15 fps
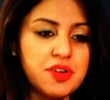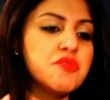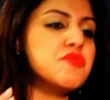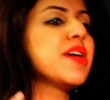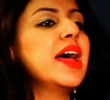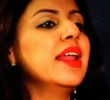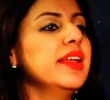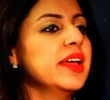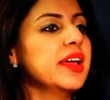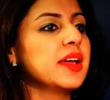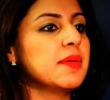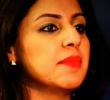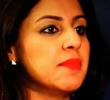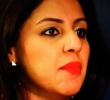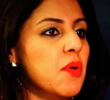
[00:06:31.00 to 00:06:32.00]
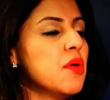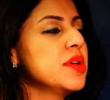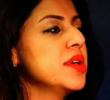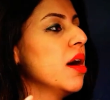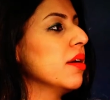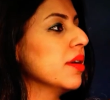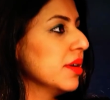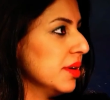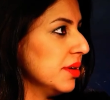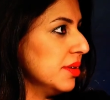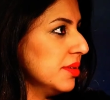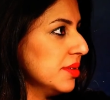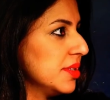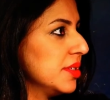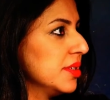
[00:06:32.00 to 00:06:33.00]
rallying more young
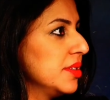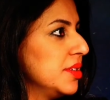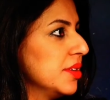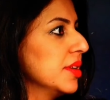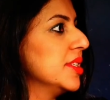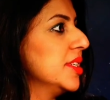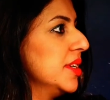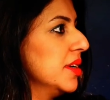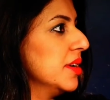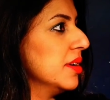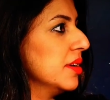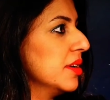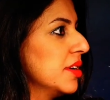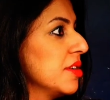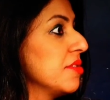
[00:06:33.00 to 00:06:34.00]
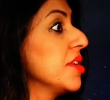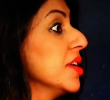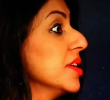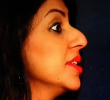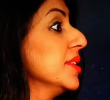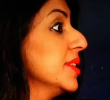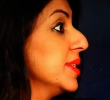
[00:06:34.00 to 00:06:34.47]
girls to consider careers in